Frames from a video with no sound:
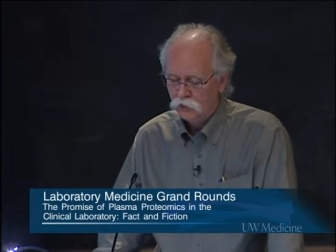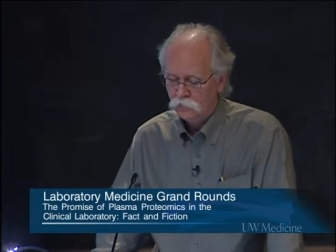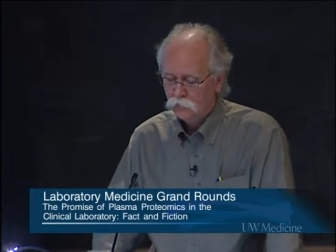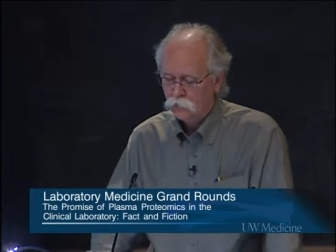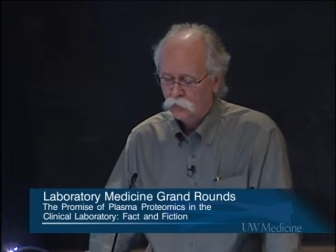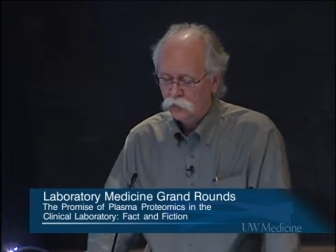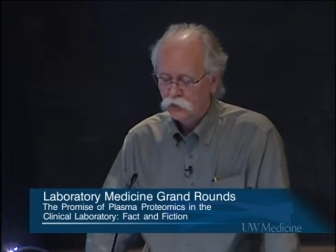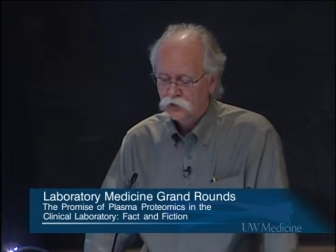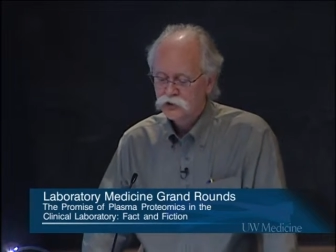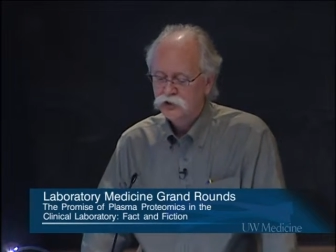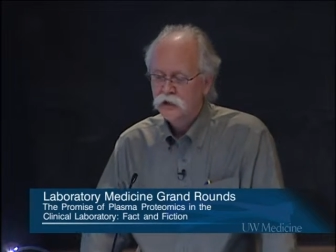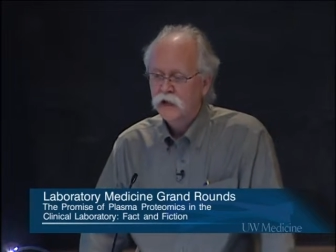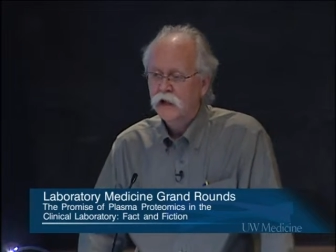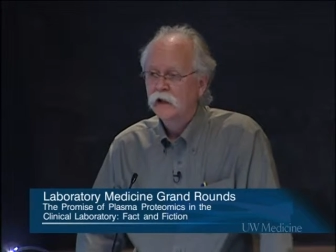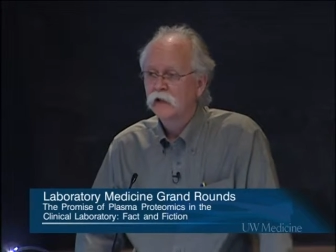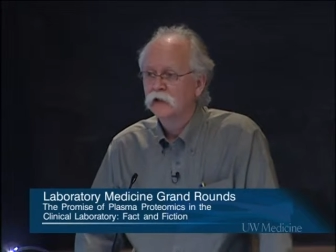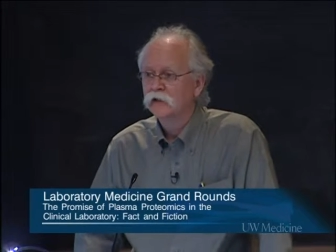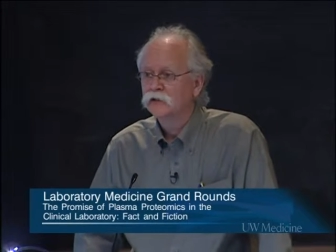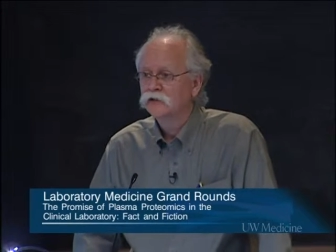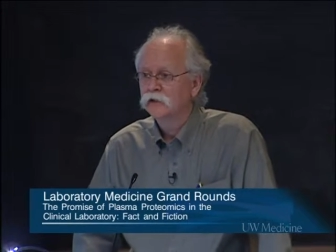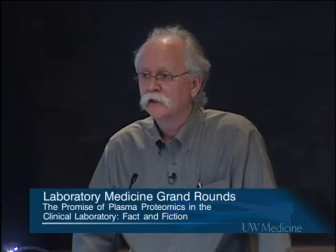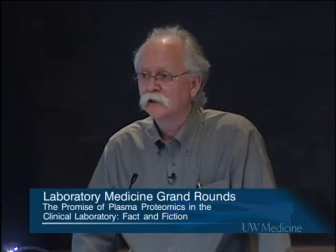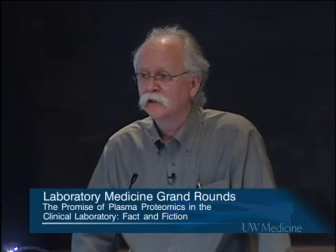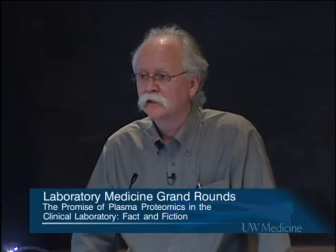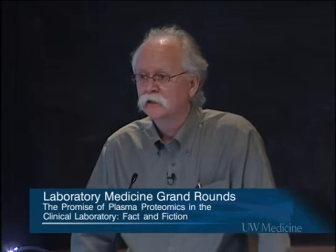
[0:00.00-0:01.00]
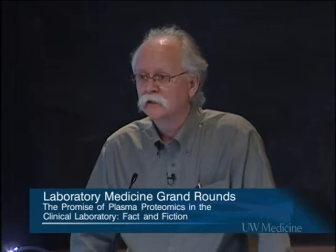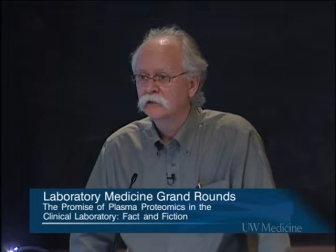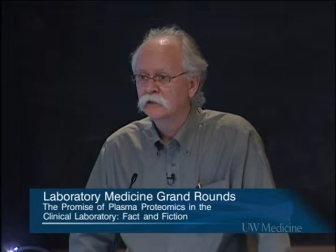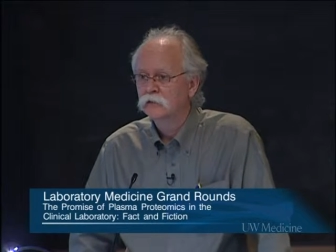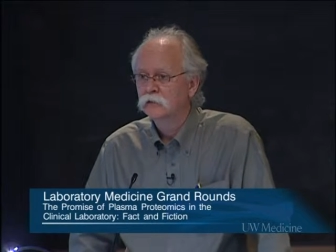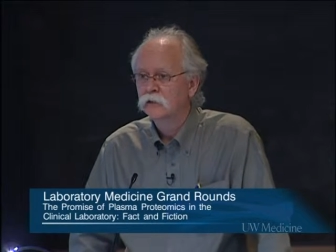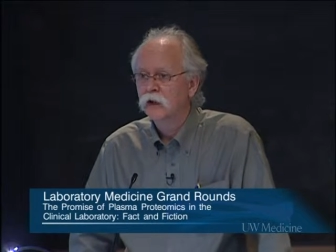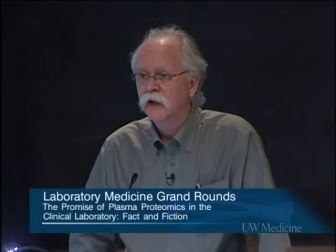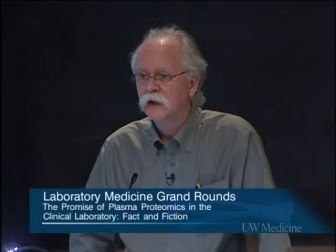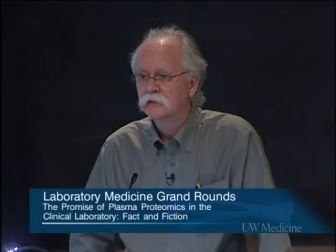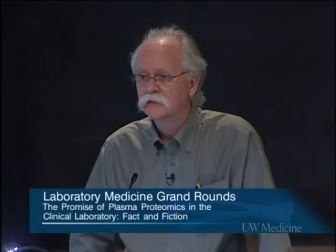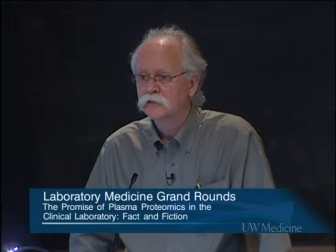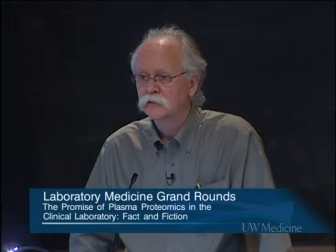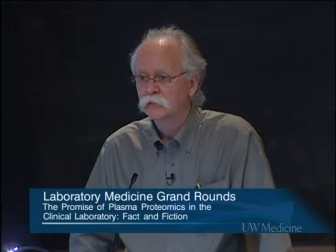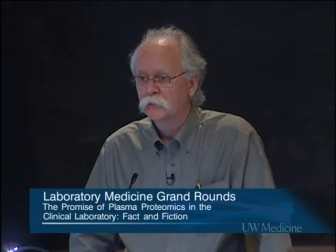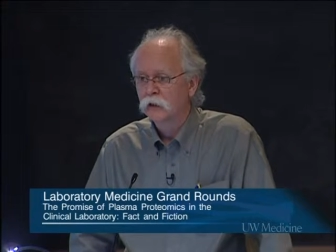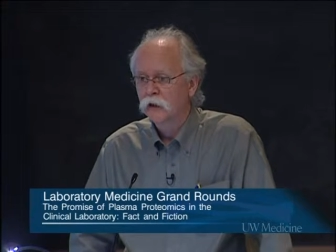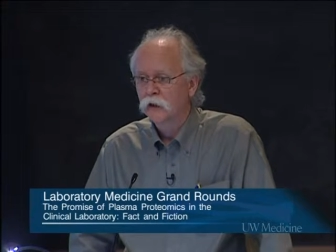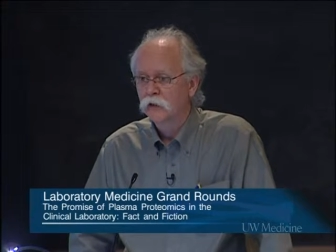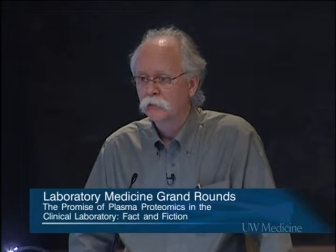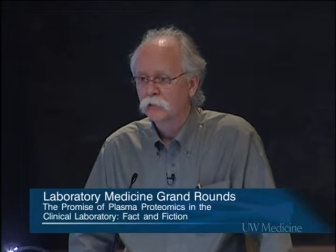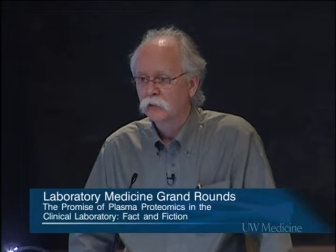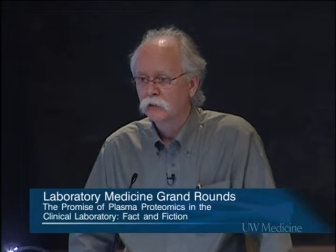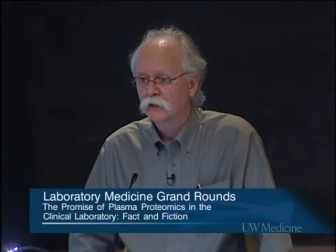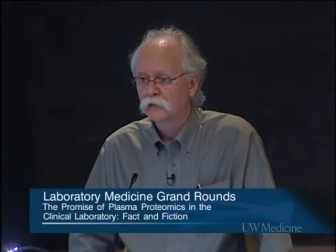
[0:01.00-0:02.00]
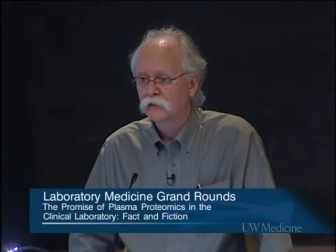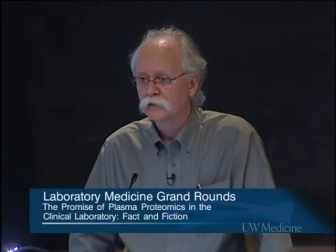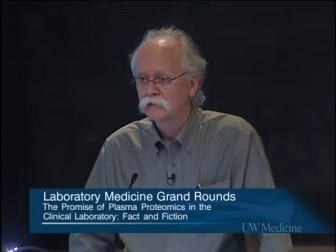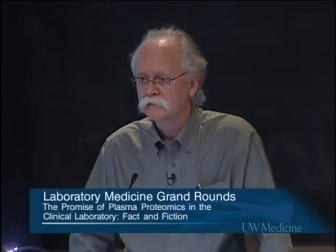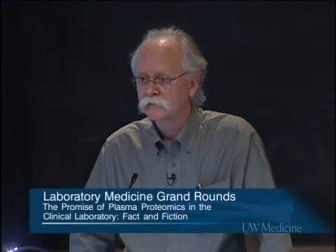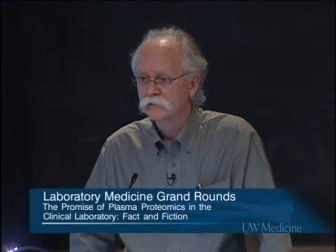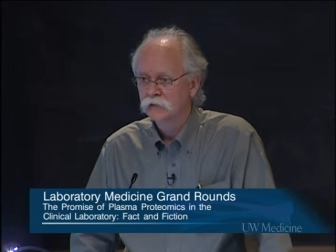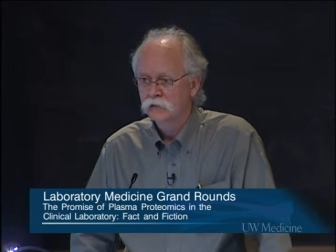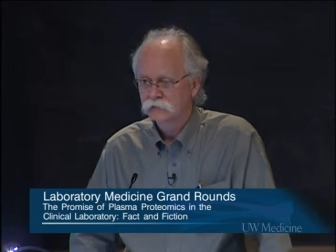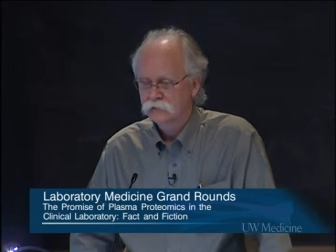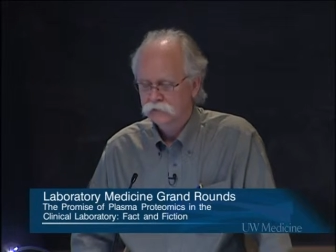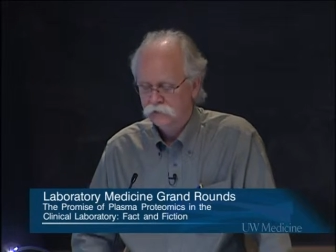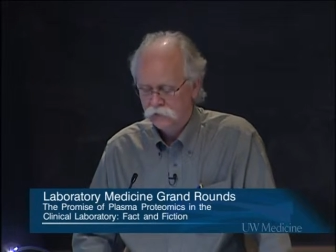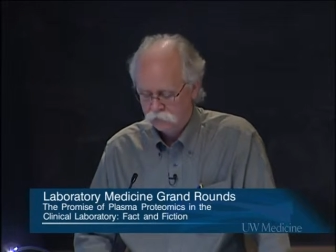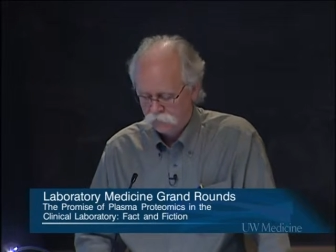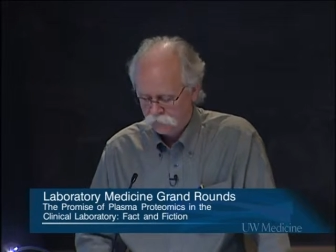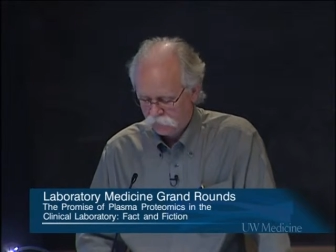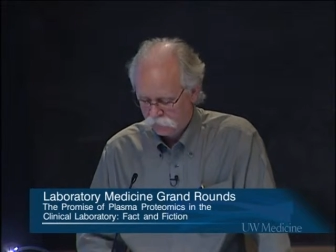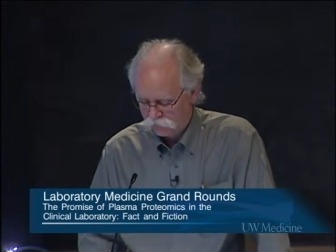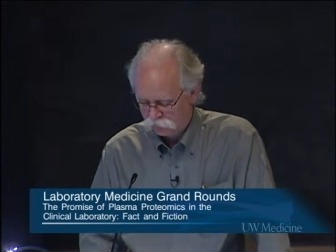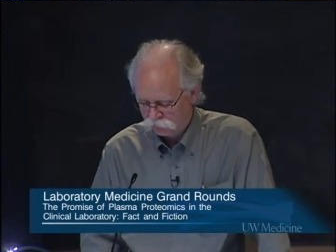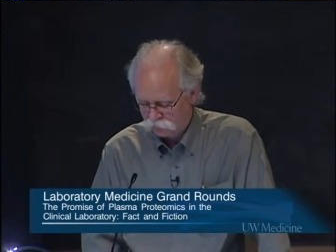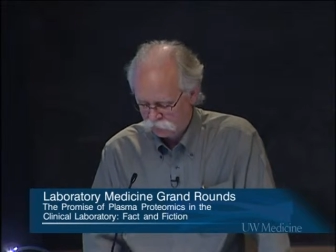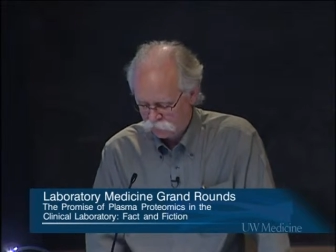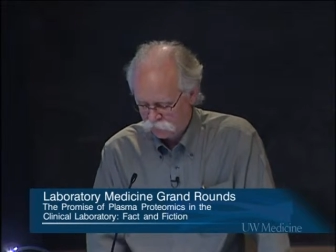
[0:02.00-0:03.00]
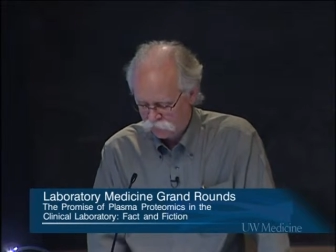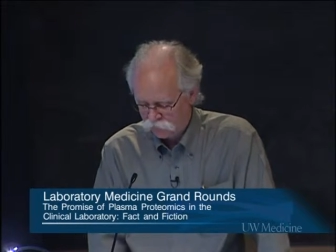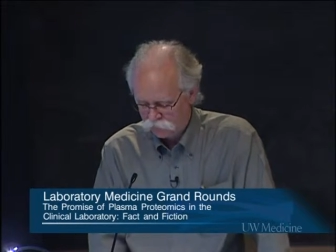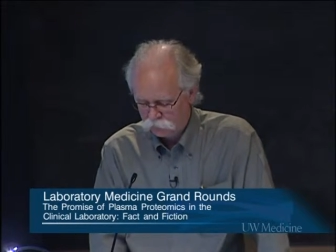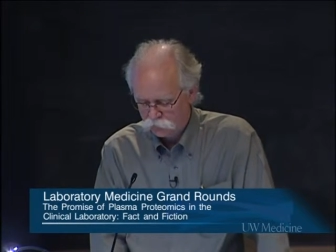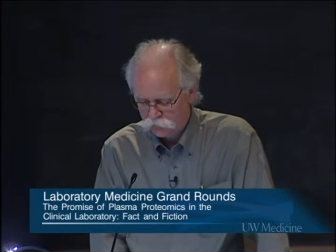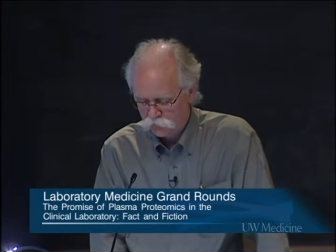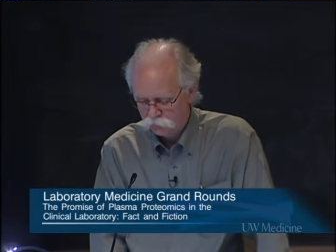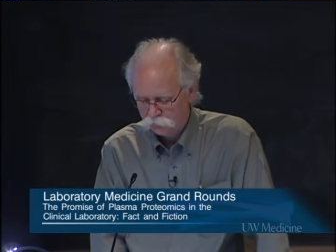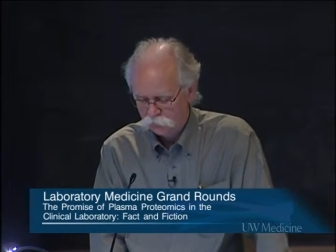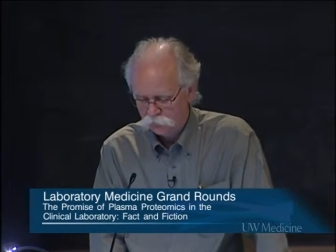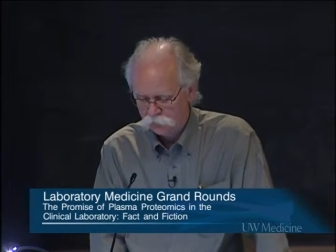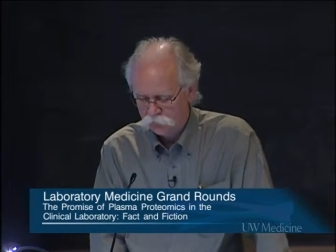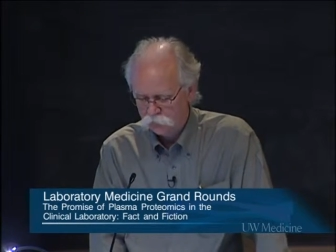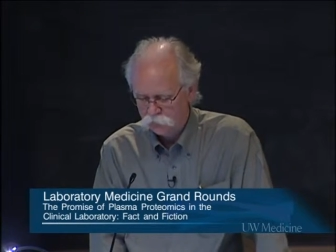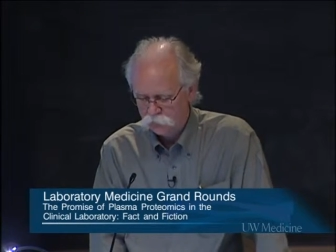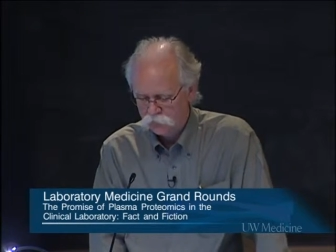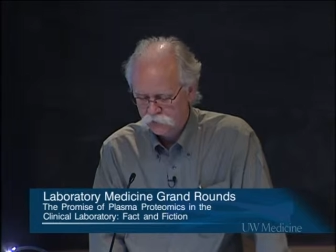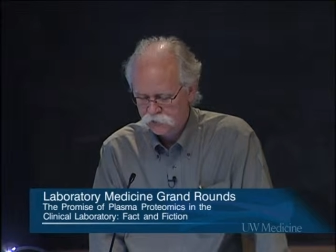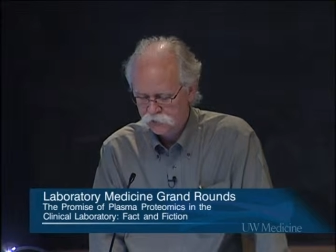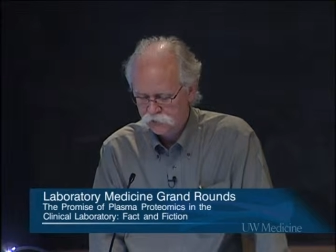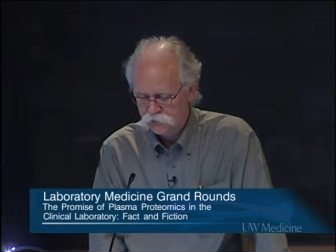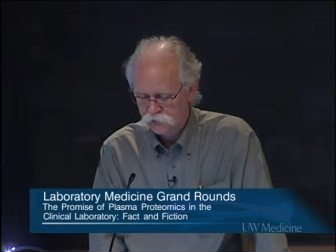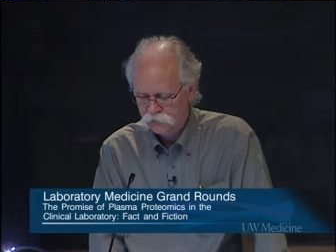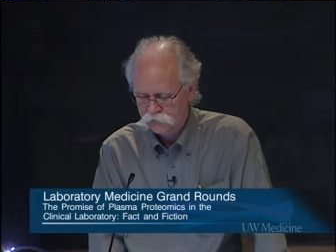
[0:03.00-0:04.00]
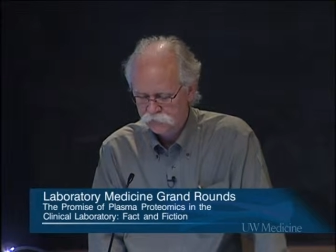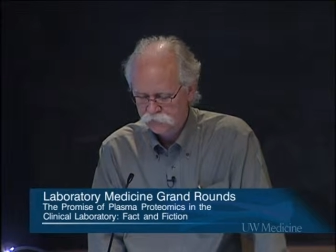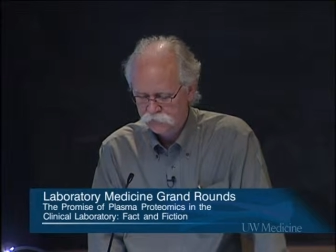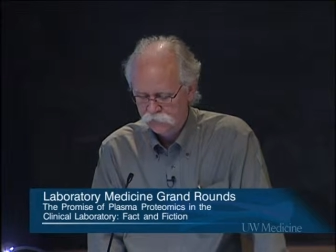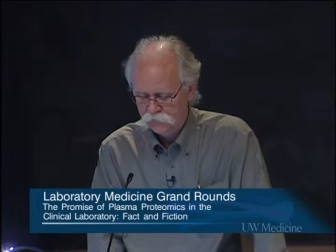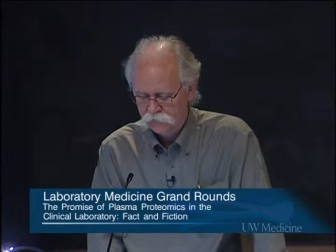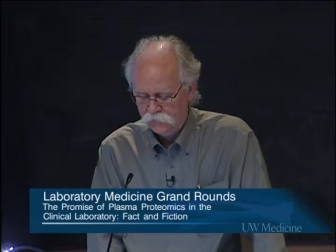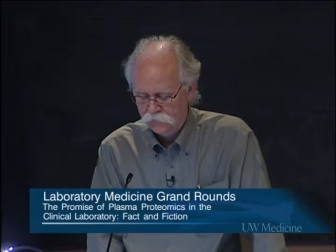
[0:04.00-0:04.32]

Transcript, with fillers: more challenging to do cancer biomarkers, as I think everybody probably appreciates,